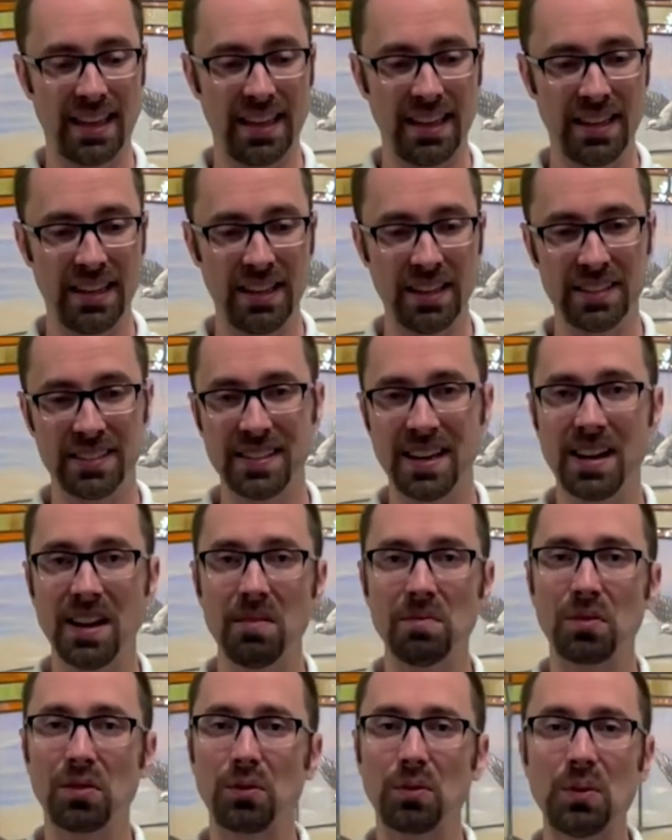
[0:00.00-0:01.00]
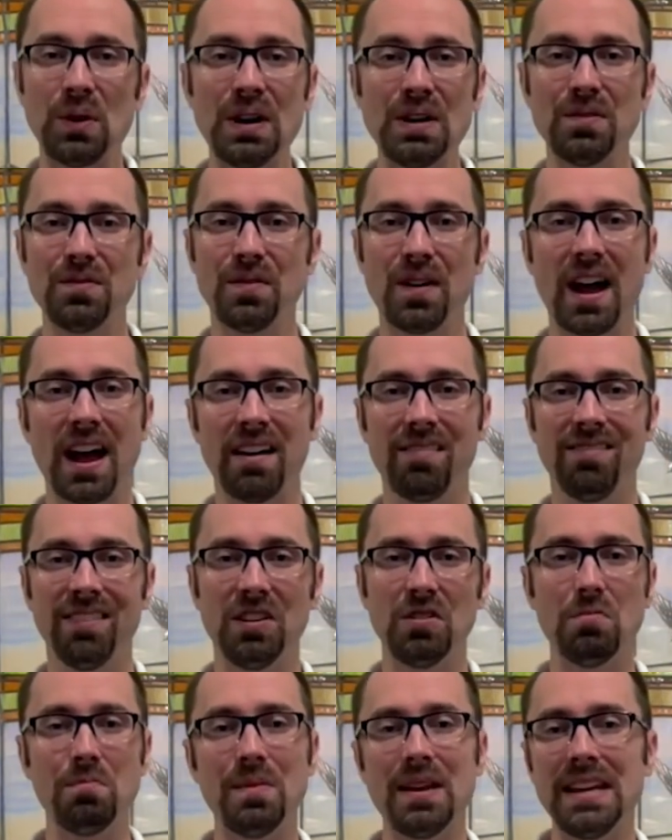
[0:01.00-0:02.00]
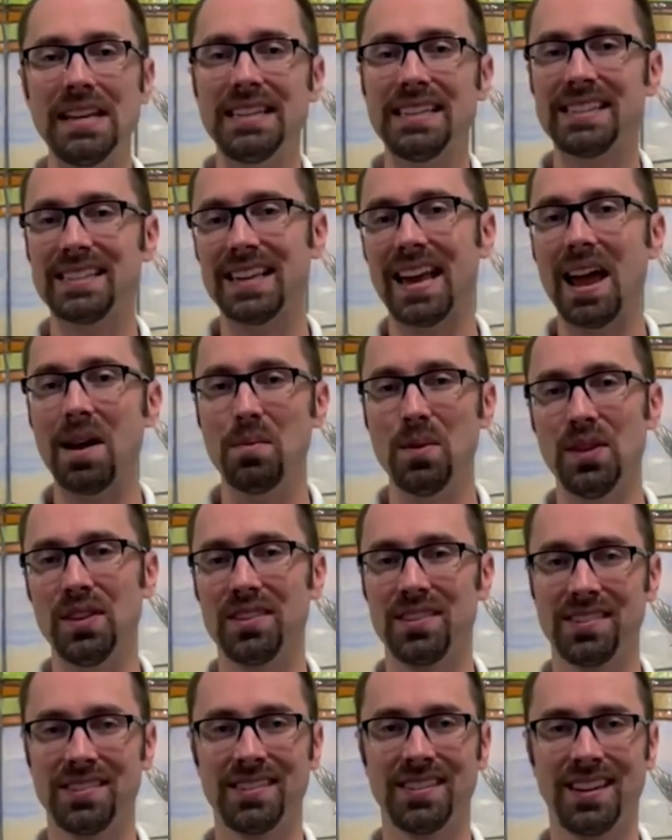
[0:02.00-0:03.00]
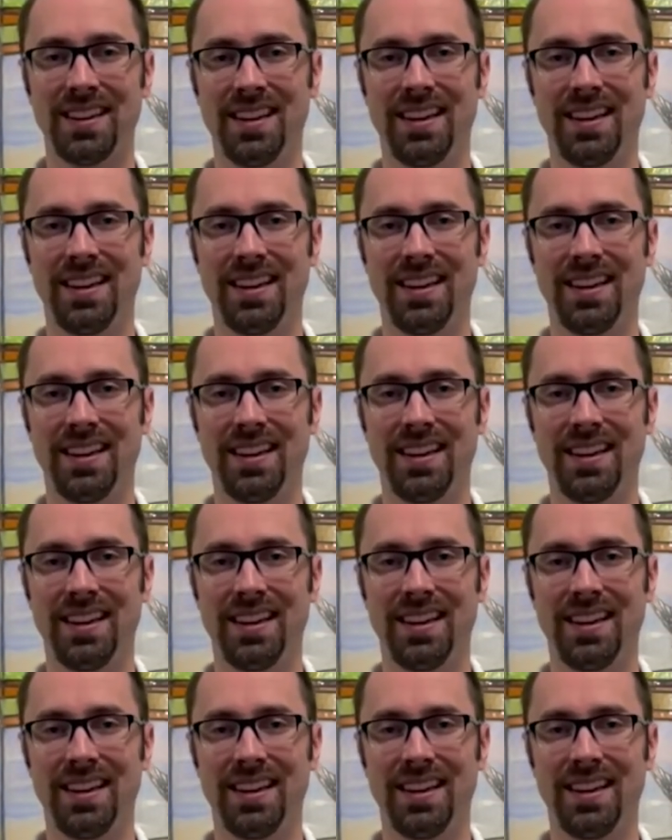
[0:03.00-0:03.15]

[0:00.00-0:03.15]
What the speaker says: You set up 3 to 5 little mini Sabbaths